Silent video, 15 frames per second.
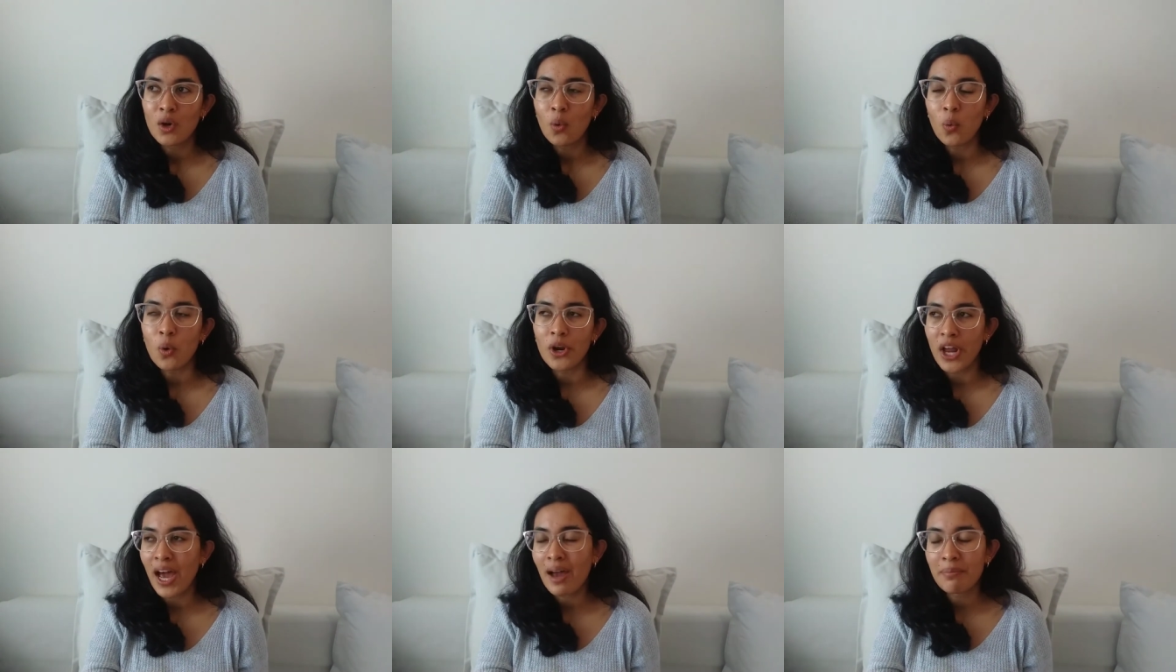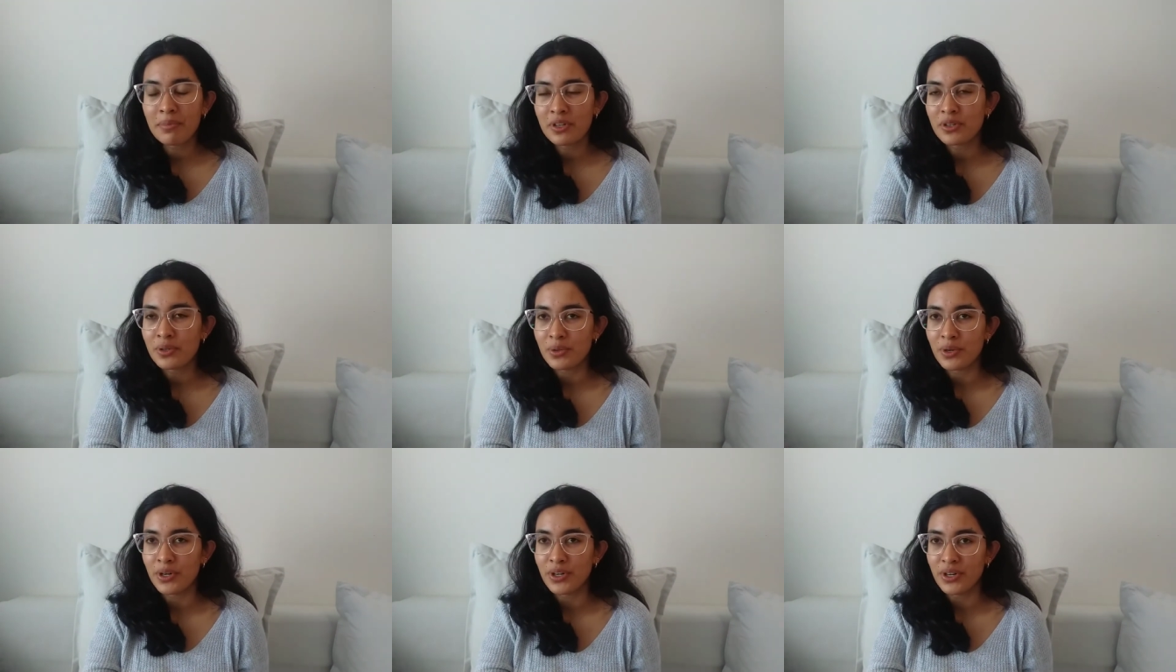what happened
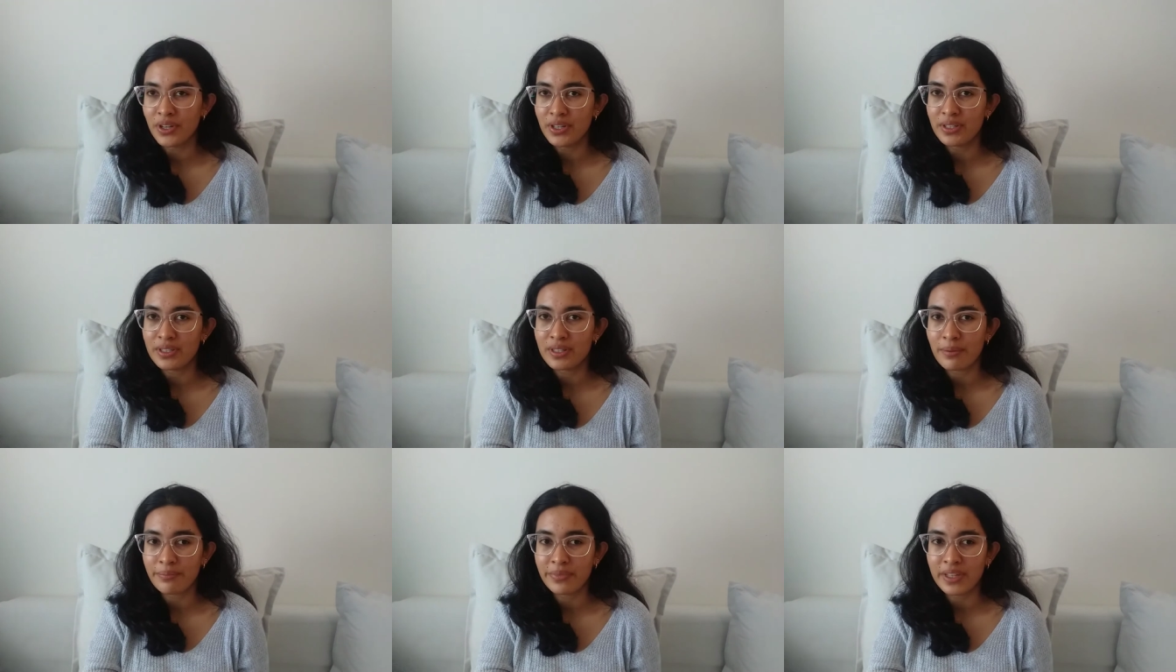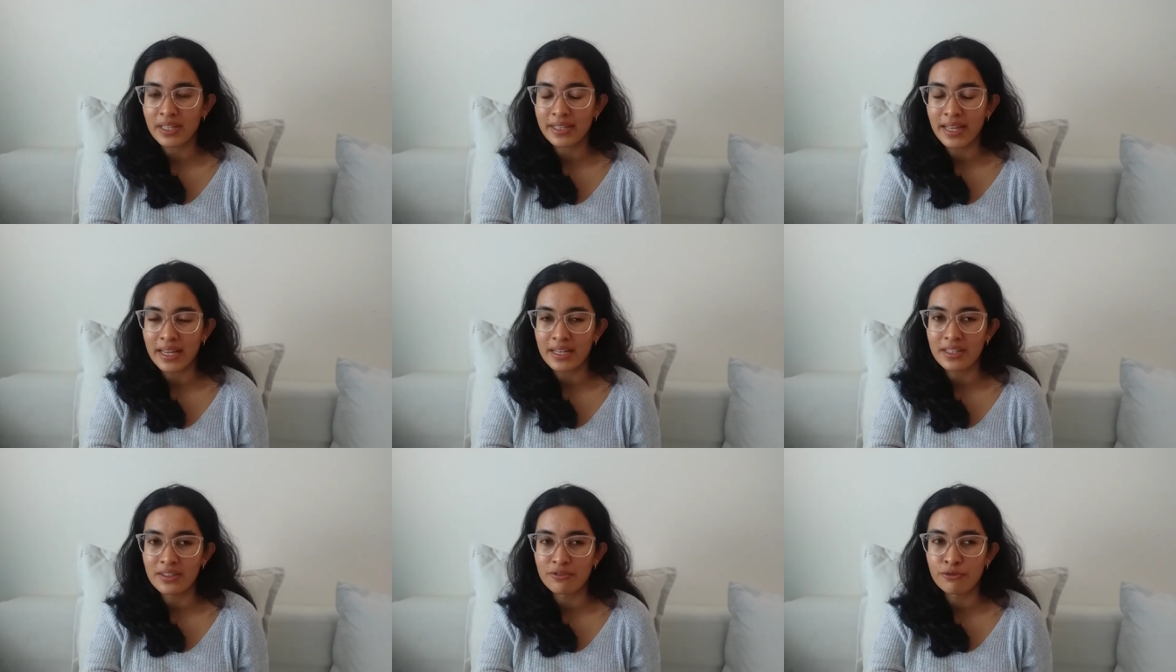to her is something
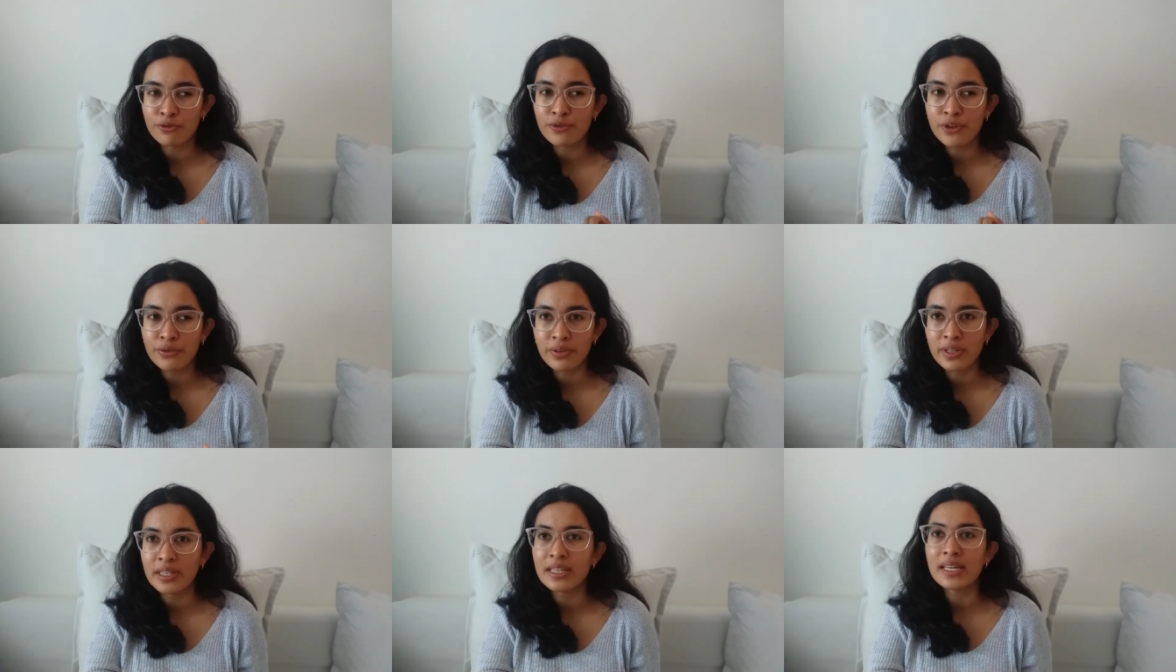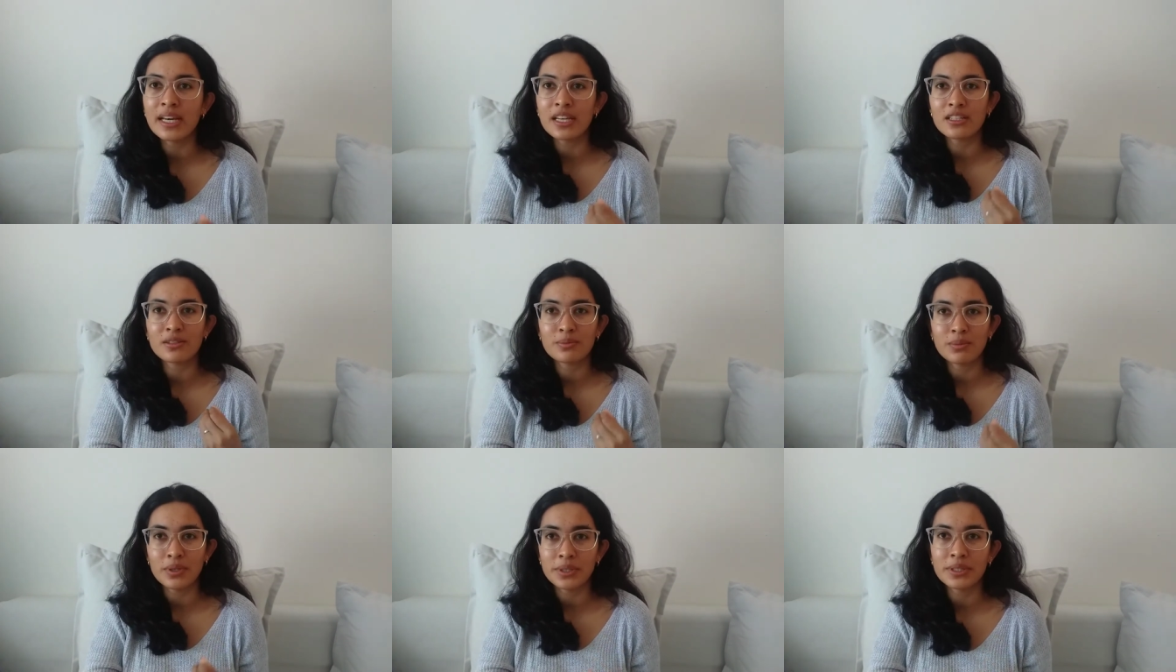that is vividly
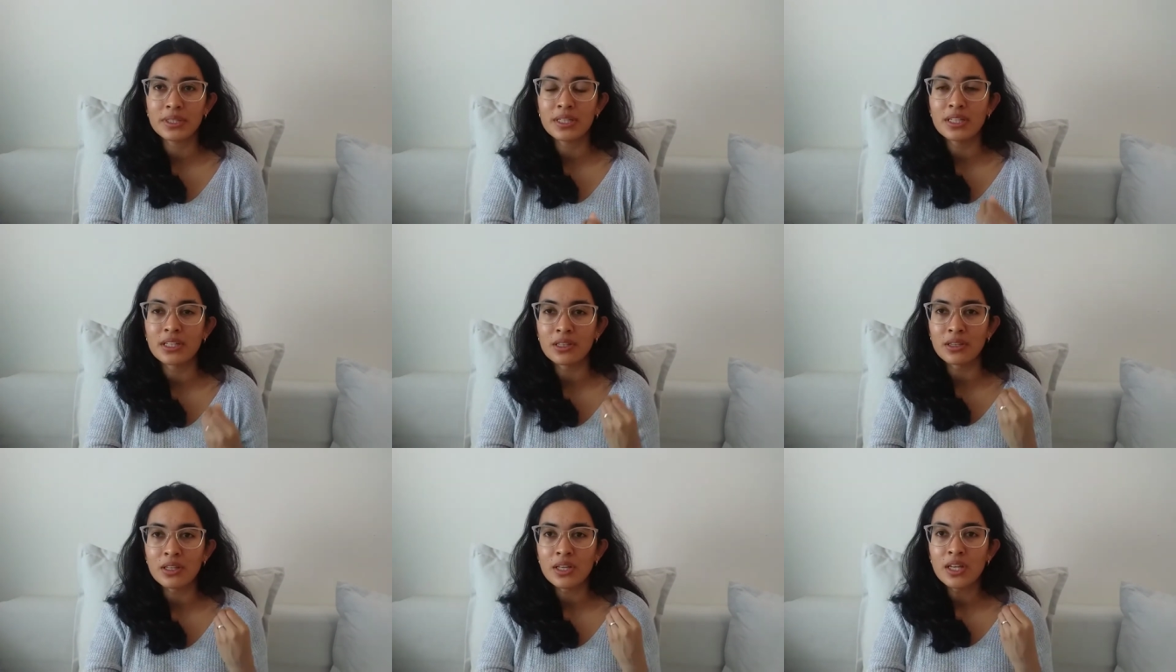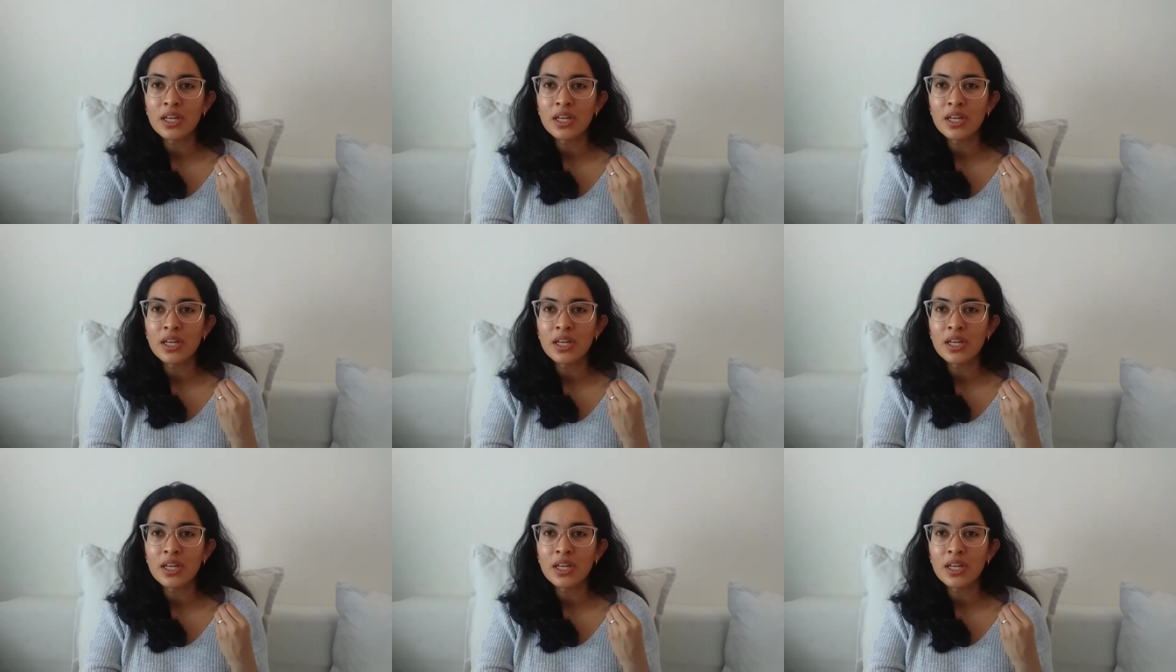expressed in